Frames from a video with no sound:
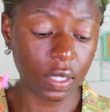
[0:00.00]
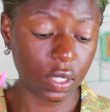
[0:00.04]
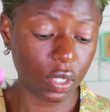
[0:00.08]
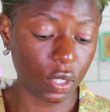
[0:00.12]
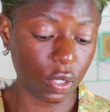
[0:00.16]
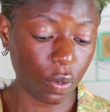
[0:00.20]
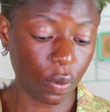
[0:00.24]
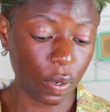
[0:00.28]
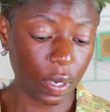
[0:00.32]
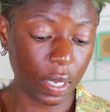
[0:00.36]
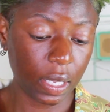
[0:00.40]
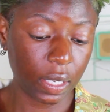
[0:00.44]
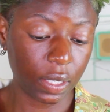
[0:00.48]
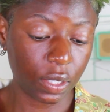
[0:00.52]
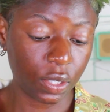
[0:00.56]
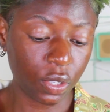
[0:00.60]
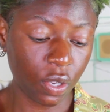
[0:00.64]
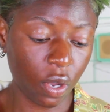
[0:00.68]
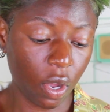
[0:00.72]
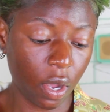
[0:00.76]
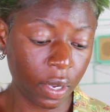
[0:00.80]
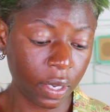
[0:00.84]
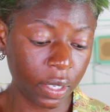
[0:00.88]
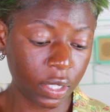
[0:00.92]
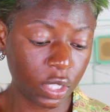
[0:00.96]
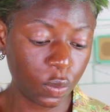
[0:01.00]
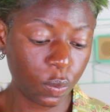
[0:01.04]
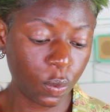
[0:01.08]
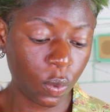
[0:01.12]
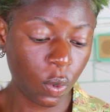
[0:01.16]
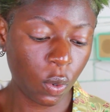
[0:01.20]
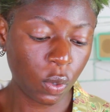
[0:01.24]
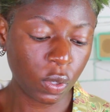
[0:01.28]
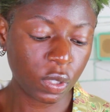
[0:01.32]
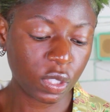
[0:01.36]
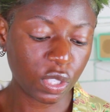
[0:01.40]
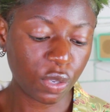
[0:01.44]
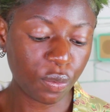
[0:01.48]
So it targets
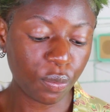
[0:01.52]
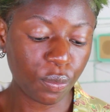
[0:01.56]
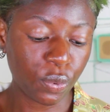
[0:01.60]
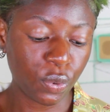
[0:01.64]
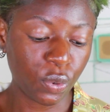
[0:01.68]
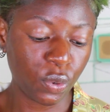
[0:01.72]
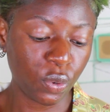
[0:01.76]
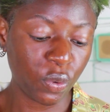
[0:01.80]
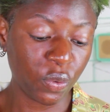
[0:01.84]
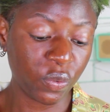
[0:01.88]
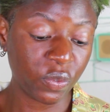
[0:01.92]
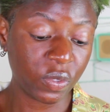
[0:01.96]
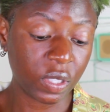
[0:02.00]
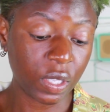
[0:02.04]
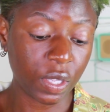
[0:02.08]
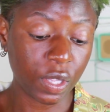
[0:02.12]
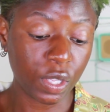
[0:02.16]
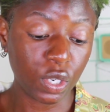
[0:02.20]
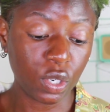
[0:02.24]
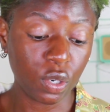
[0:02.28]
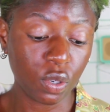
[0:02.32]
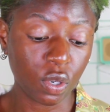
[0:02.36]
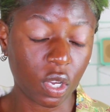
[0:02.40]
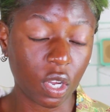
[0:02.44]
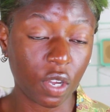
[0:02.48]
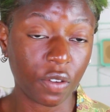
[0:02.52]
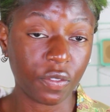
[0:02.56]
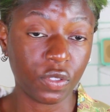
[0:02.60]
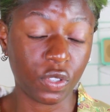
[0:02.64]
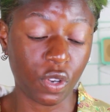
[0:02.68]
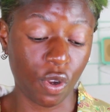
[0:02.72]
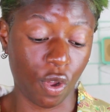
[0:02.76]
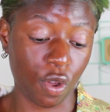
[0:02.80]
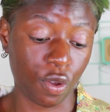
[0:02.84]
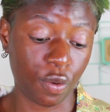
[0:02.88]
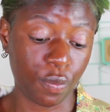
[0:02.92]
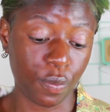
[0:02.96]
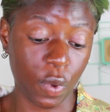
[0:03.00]
pores, improves the look of
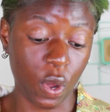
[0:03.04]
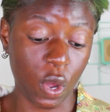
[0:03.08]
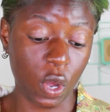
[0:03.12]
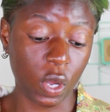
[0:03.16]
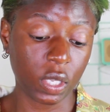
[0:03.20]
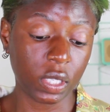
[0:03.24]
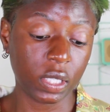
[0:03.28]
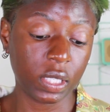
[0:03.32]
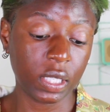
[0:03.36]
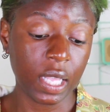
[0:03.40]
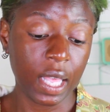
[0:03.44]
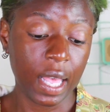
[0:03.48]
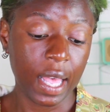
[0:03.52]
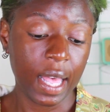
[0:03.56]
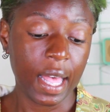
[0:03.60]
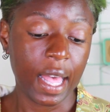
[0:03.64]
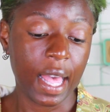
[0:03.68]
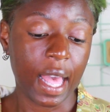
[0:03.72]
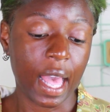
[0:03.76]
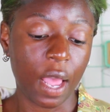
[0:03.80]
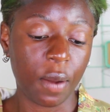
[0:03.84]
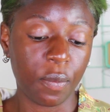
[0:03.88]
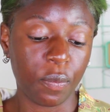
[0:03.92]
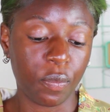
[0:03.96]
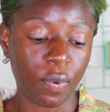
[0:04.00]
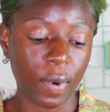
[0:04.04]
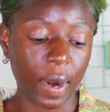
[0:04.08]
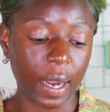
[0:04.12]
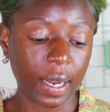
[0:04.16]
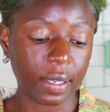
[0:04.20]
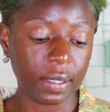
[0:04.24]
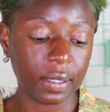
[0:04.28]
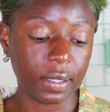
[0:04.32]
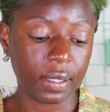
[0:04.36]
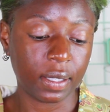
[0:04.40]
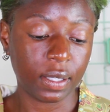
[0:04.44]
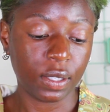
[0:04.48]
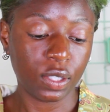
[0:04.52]
dark marks, and
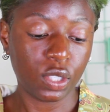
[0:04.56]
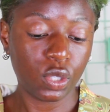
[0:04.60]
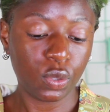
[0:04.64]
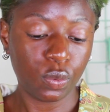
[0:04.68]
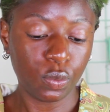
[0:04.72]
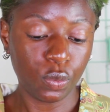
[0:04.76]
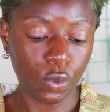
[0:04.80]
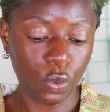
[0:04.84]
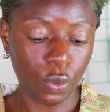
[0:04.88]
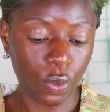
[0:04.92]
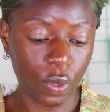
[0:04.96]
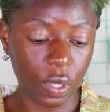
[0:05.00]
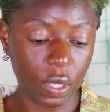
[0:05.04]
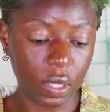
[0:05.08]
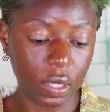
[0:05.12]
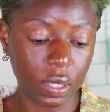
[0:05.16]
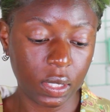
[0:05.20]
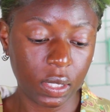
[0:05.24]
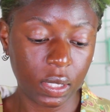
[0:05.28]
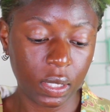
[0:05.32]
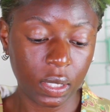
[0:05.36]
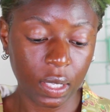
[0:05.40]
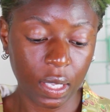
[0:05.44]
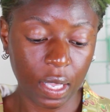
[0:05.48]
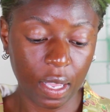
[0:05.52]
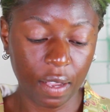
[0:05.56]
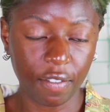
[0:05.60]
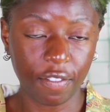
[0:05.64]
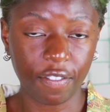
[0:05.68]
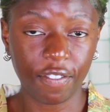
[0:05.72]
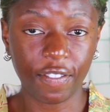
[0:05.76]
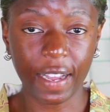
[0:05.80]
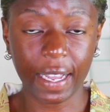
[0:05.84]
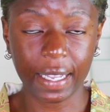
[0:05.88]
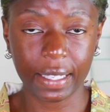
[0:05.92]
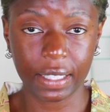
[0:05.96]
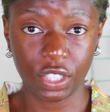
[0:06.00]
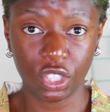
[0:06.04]
brightens and smoothens and
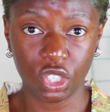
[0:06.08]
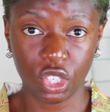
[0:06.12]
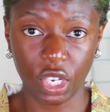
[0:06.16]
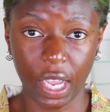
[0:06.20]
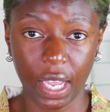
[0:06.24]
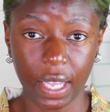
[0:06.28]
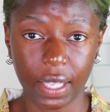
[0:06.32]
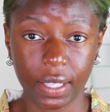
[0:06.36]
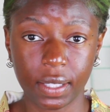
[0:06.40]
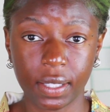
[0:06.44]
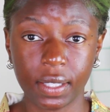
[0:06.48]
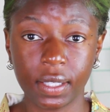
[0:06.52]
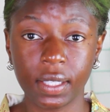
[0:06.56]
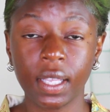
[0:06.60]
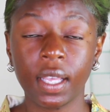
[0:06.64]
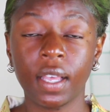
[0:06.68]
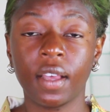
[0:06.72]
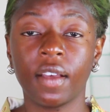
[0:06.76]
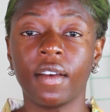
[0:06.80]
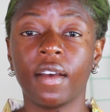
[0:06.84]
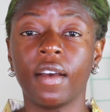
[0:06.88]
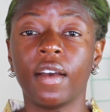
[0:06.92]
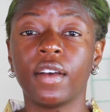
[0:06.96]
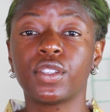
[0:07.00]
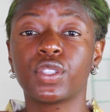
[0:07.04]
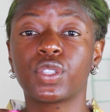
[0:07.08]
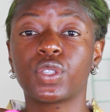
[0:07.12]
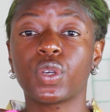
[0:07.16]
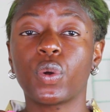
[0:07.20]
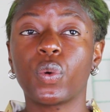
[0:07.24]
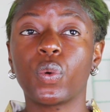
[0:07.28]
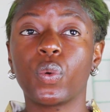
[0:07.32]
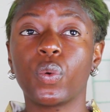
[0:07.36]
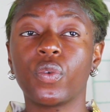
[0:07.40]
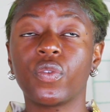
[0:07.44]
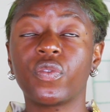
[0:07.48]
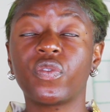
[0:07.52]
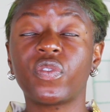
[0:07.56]
fights shines.
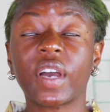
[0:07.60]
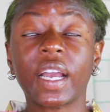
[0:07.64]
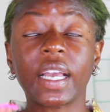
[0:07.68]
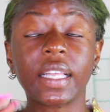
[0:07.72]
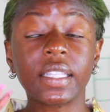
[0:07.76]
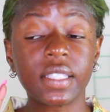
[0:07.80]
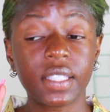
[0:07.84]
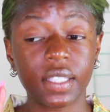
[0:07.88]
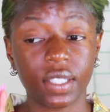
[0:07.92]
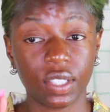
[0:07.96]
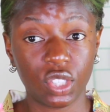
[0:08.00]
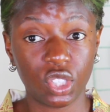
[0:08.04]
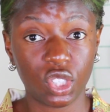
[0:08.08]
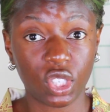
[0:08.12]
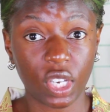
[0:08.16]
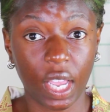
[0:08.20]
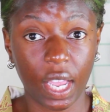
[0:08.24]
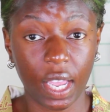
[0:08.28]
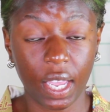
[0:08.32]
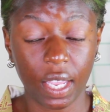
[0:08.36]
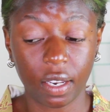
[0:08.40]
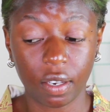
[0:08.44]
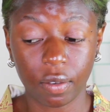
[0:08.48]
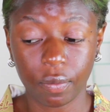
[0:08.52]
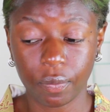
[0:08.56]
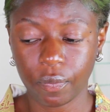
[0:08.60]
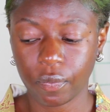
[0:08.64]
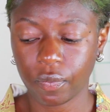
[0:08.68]
So fights shine.